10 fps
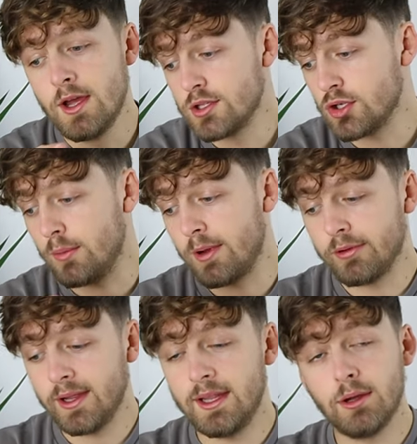So on my
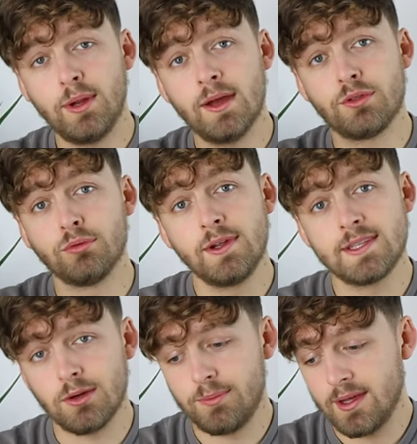right here we have the
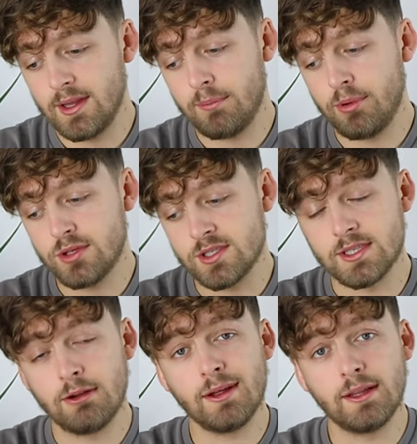retail pair that I purchased
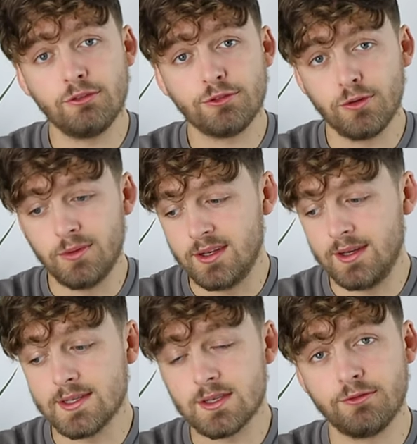directly from the
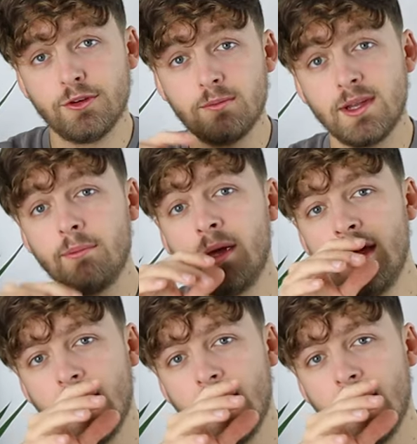Adidas Confirmed app